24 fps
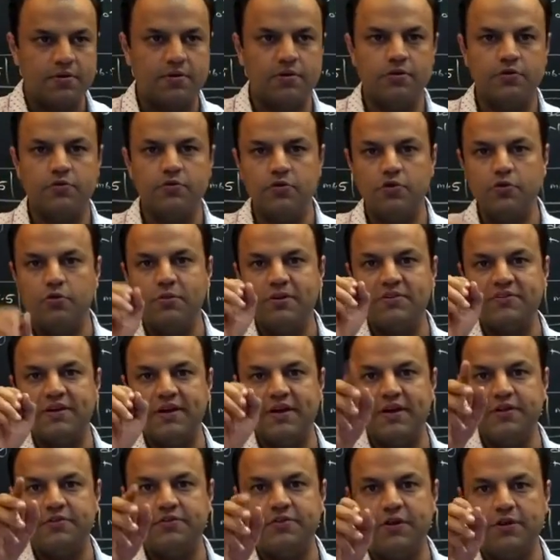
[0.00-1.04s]
So you'll be
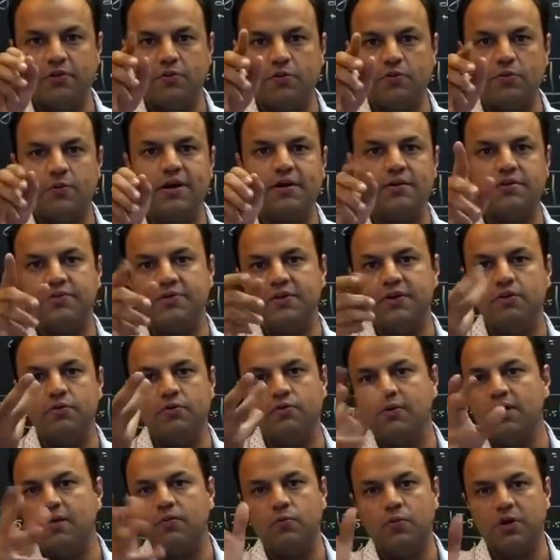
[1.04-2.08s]
sending 0, 1, 0,
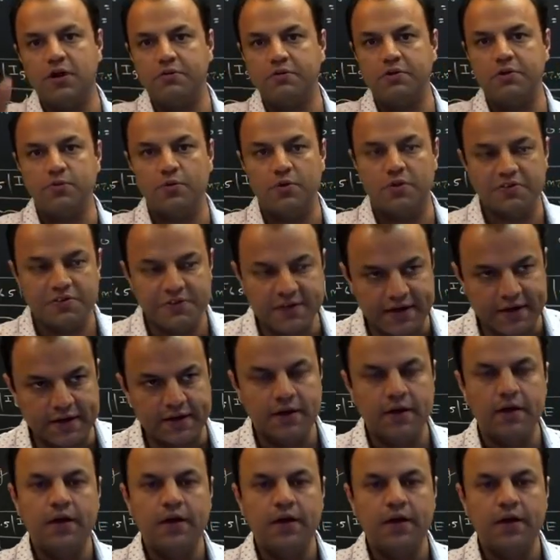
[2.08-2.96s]
1, whatever you want to send.